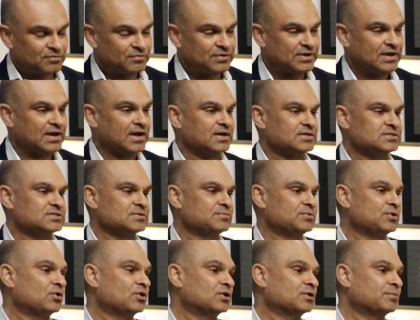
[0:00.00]
We had
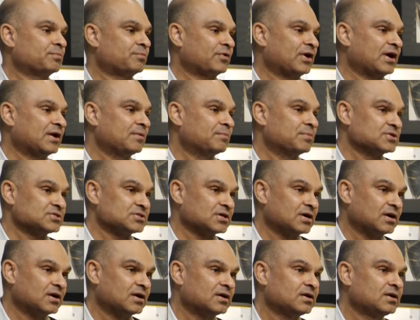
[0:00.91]
something called the Pride
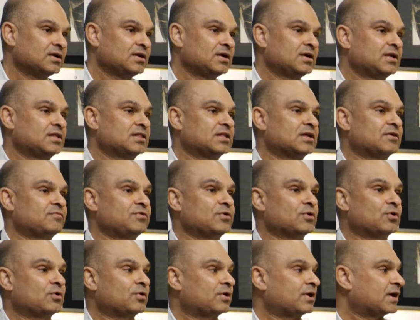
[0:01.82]
Bazaar that
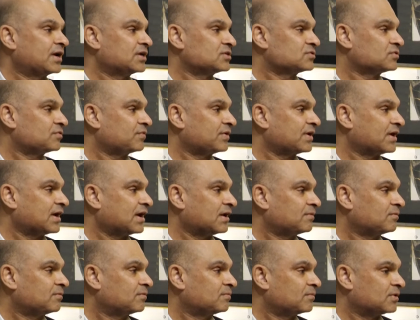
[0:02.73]
we organized, where we
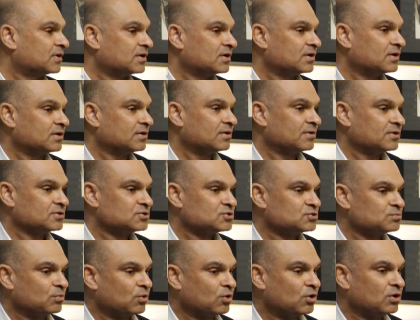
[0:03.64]
had
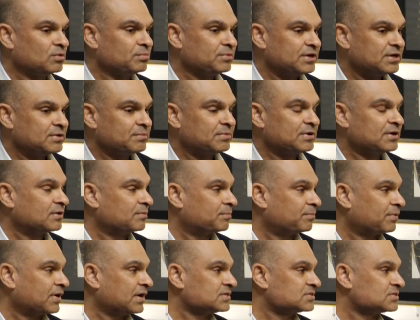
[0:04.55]
small, medium
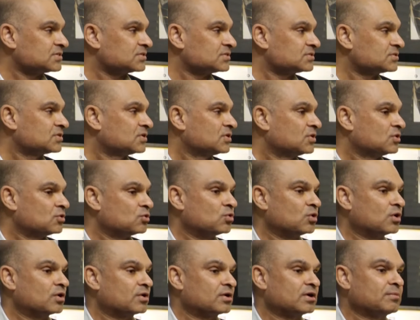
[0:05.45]
enterprises
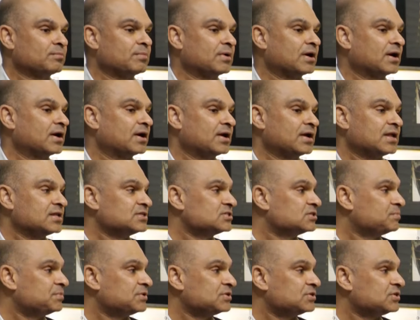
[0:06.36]
who are run by
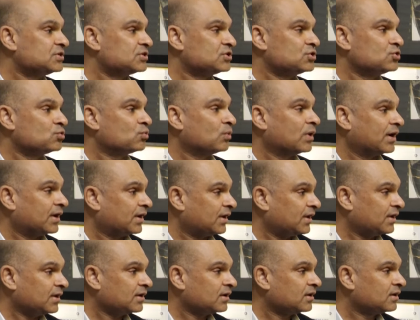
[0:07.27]

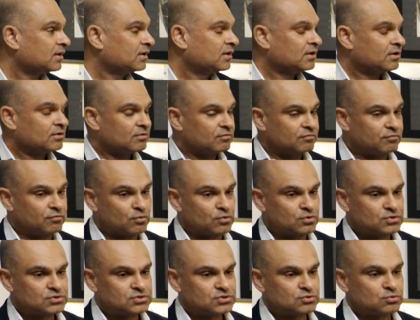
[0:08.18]
LGBTQIA
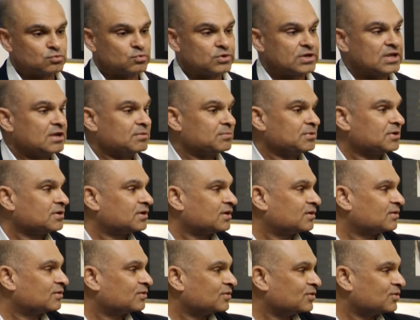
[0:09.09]
folks who came in
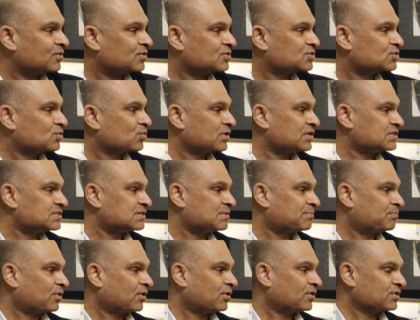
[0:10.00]
and, you know, showcase their
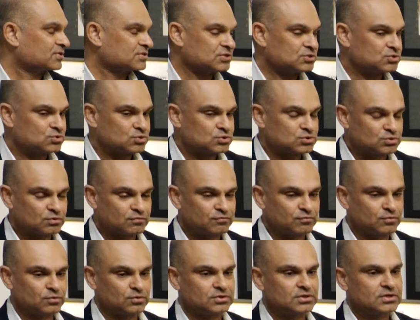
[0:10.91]
products and so on and so forth.